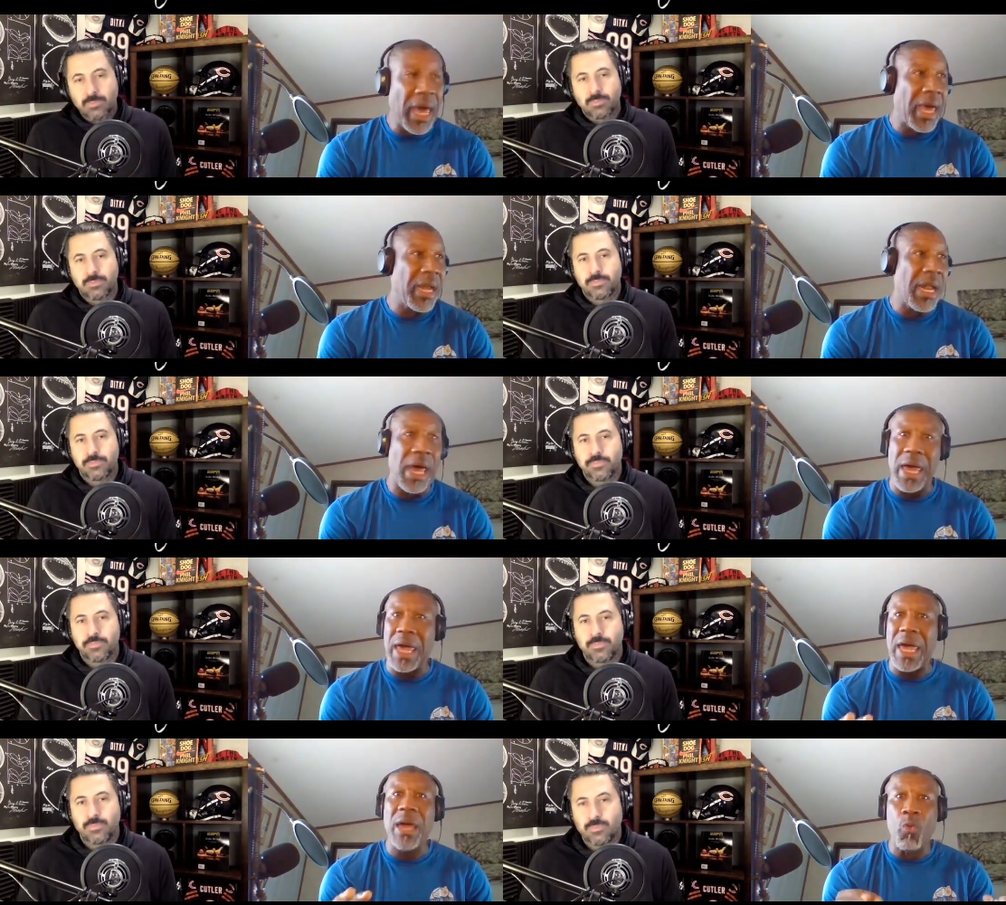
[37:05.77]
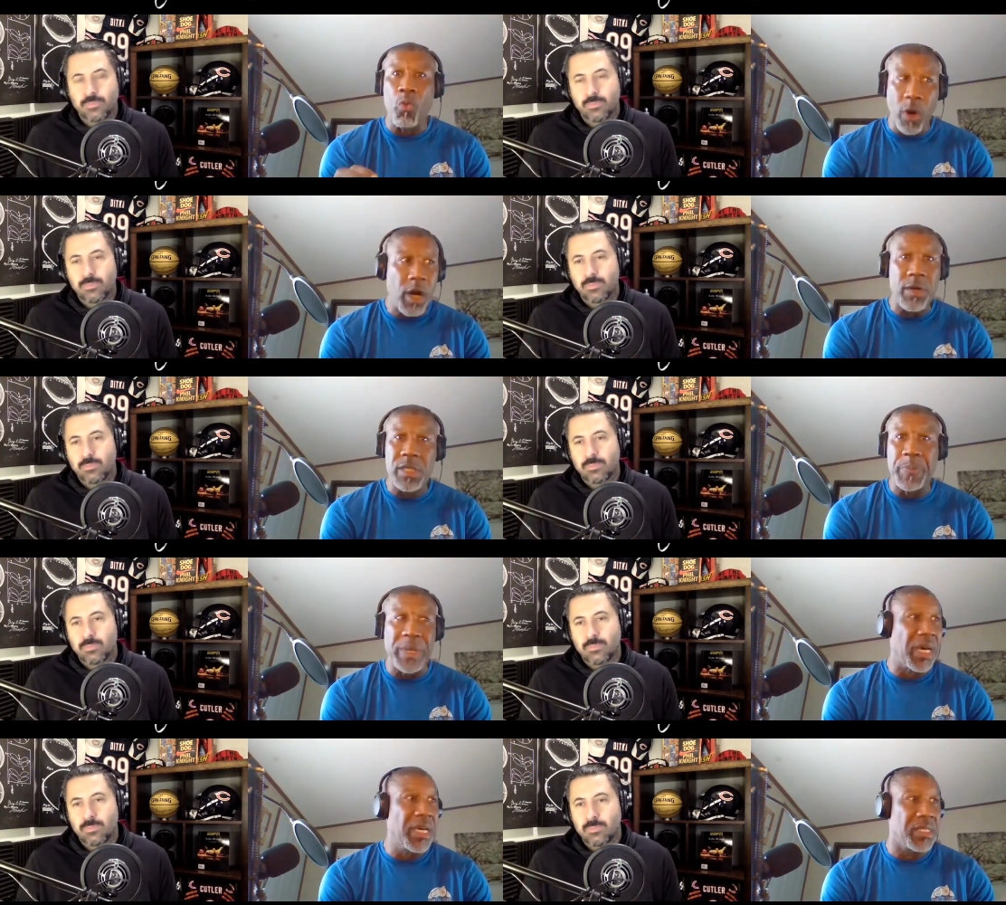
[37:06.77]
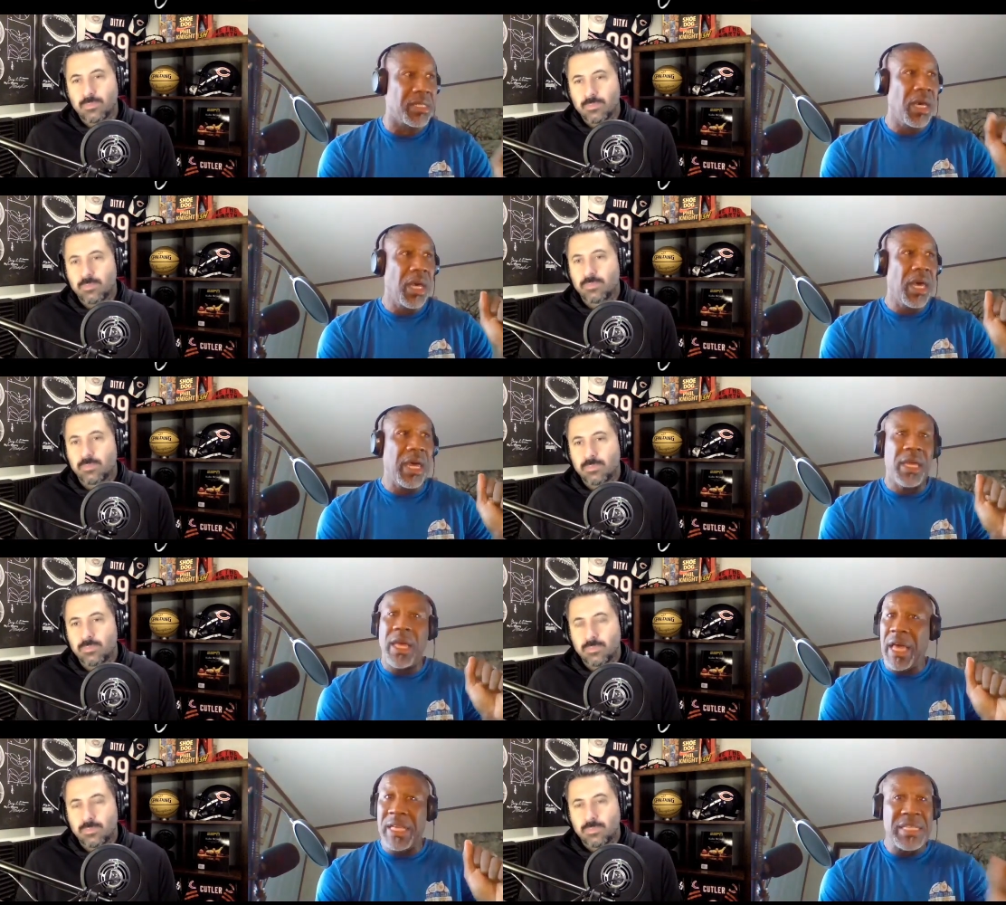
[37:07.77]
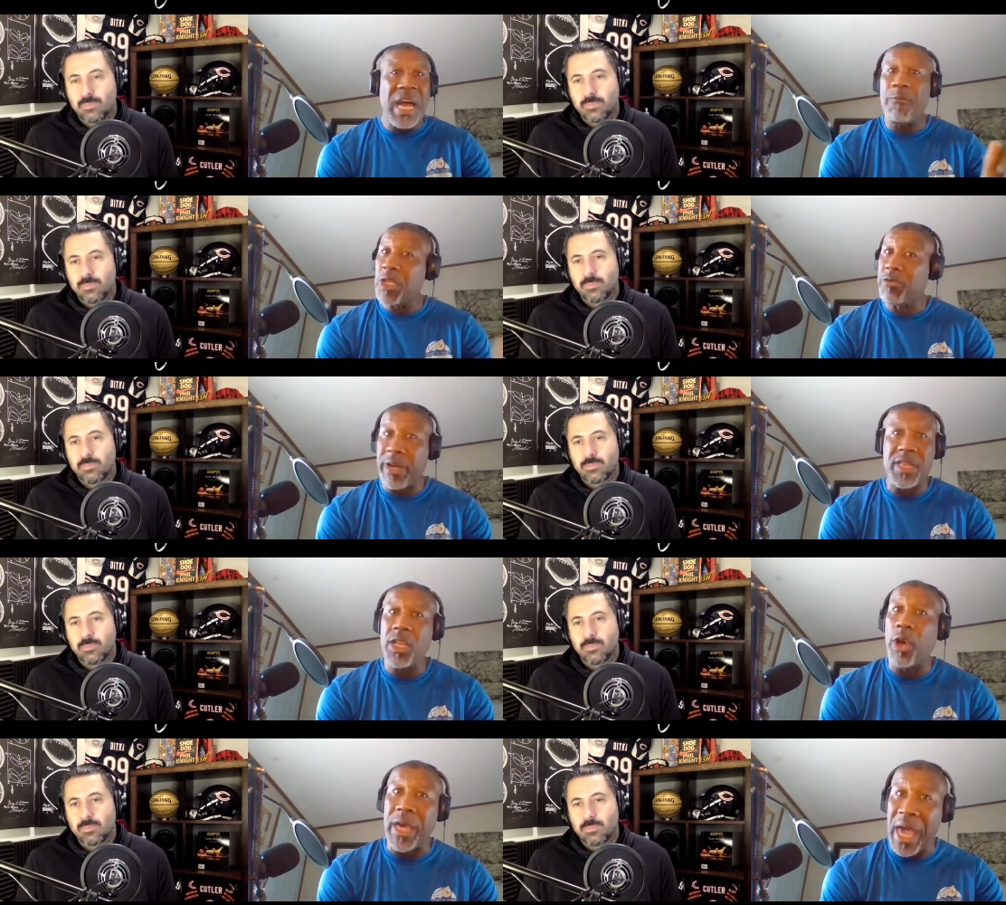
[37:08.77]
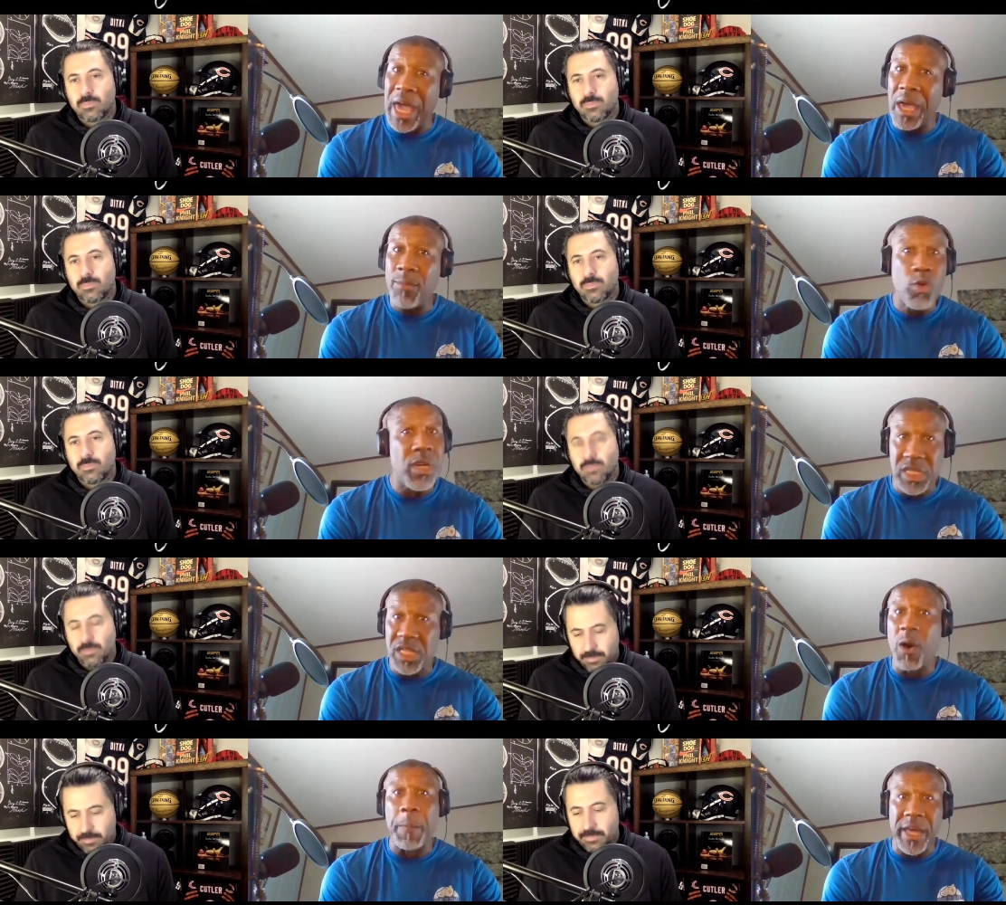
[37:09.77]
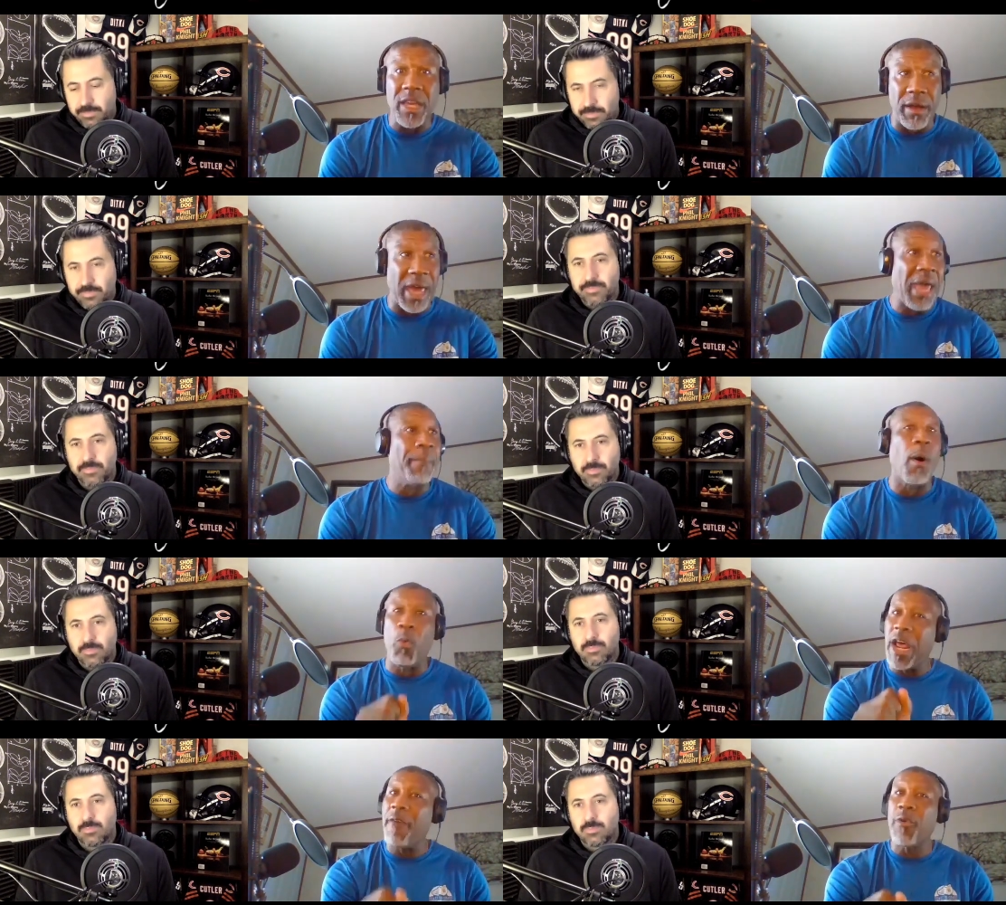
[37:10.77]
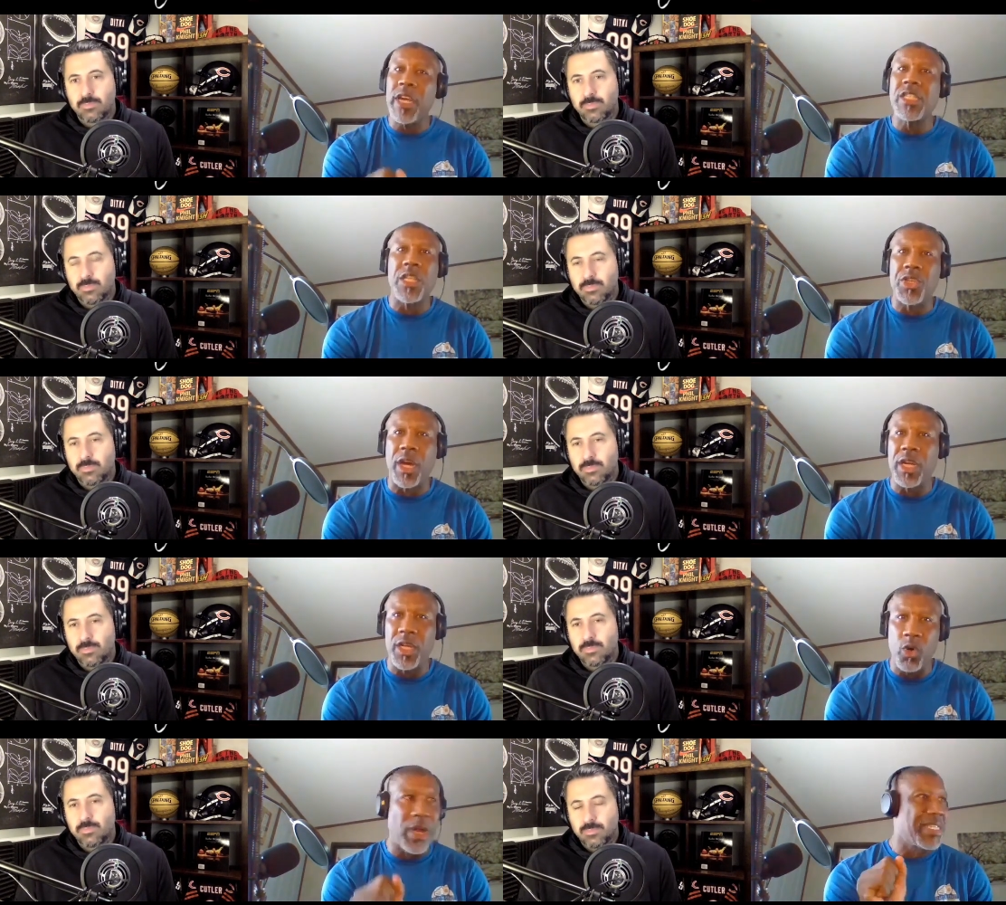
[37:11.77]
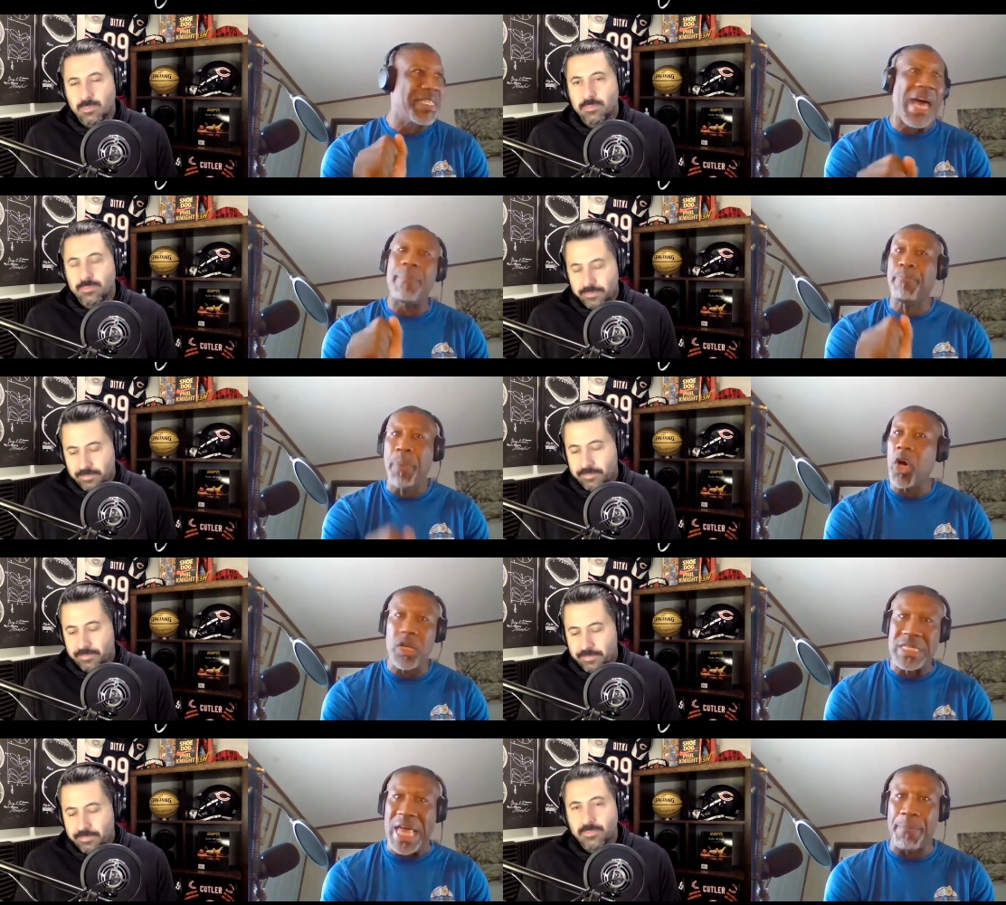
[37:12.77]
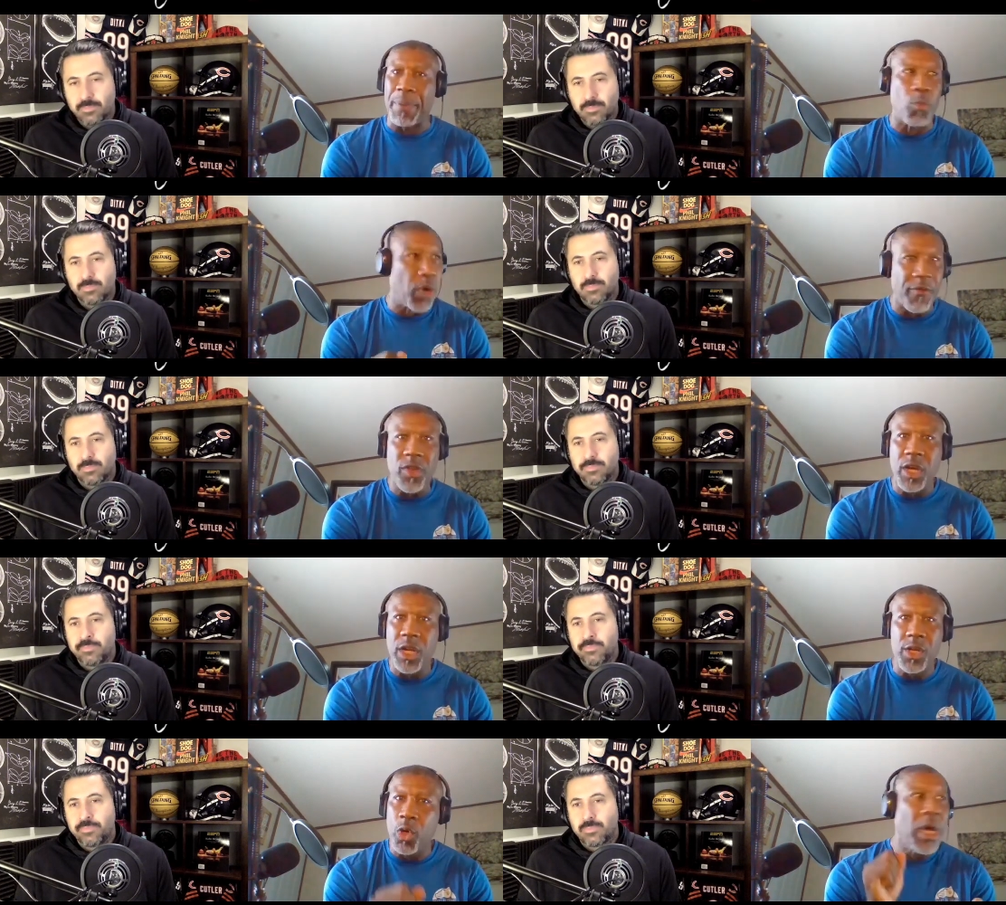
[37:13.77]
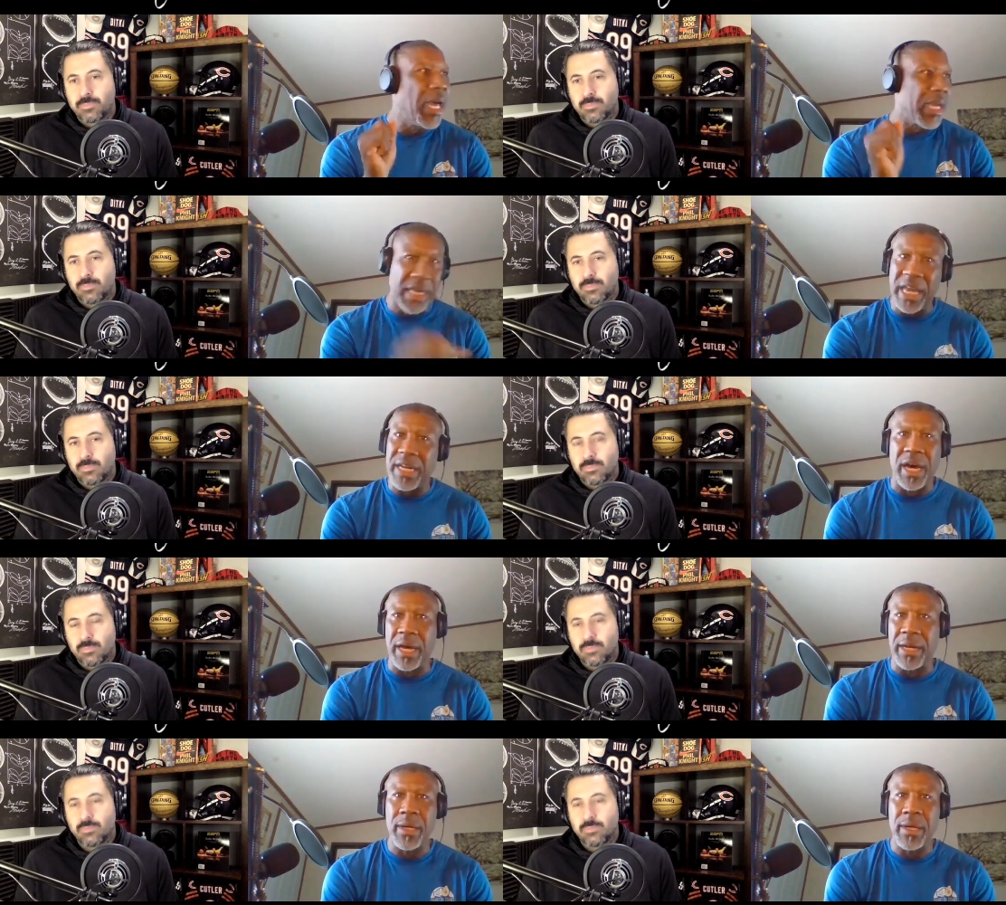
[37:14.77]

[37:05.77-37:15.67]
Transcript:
Speaker 1: And it works because it's not restricting your game. You can still play your game, but whatever it is that you're going to do, it's not ball stopping. Whatever you're going to do, get it done.